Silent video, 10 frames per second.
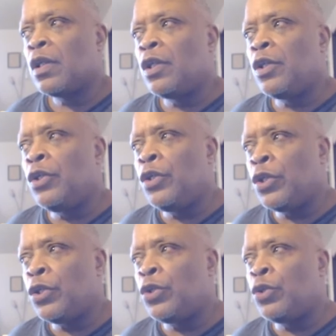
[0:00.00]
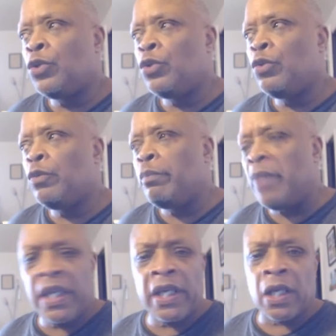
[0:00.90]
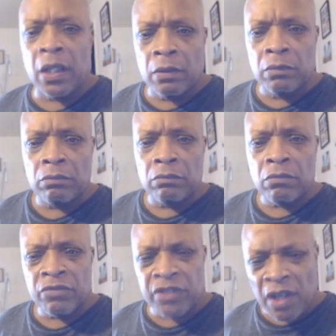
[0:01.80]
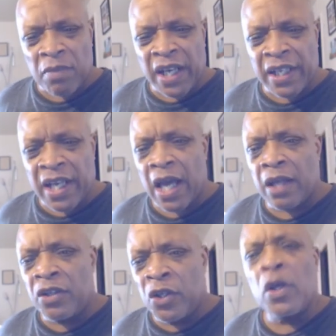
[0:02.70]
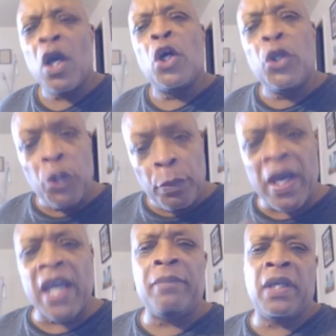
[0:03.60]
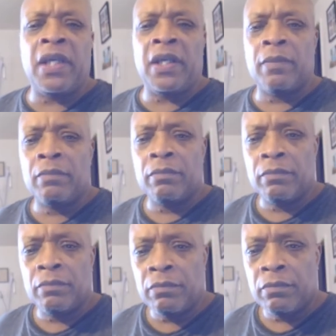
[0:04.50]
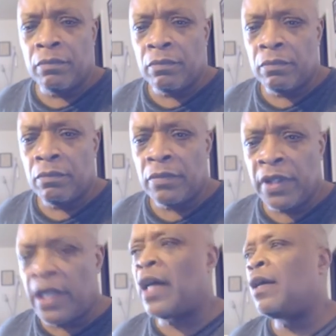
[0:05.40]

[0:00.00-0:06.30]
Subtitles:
New Media. Something like that. New paint medium. Yeah.